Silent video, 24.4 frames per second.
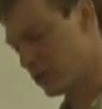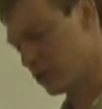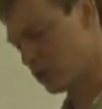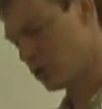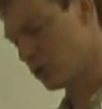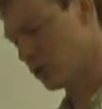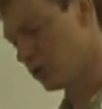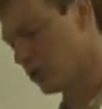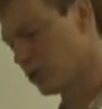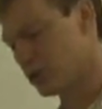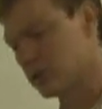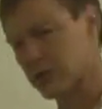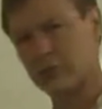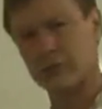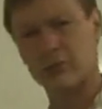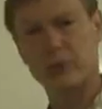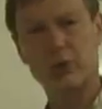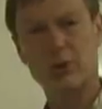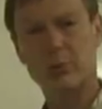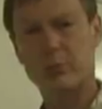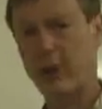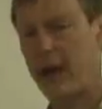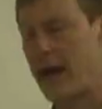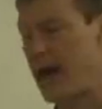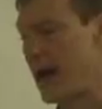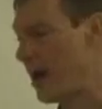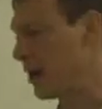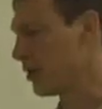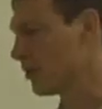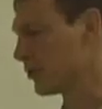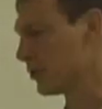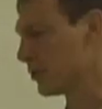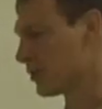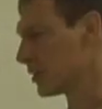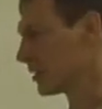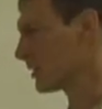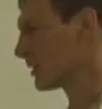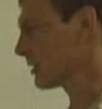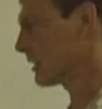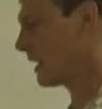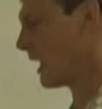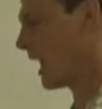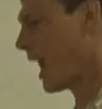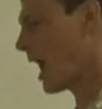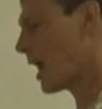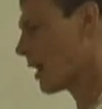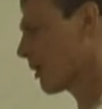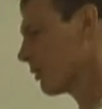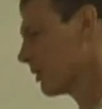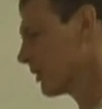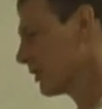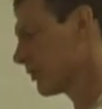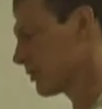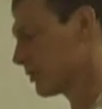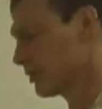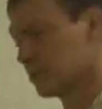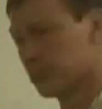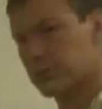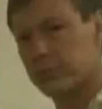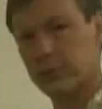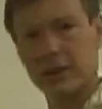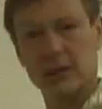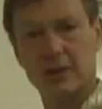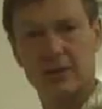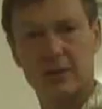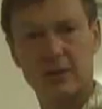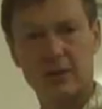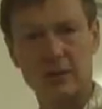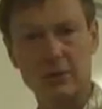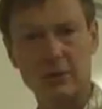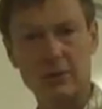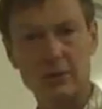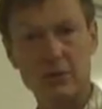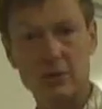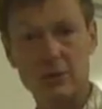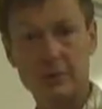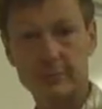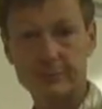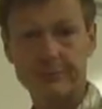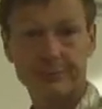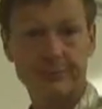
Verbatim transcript: joules and foot-pounds and calories and BTUs.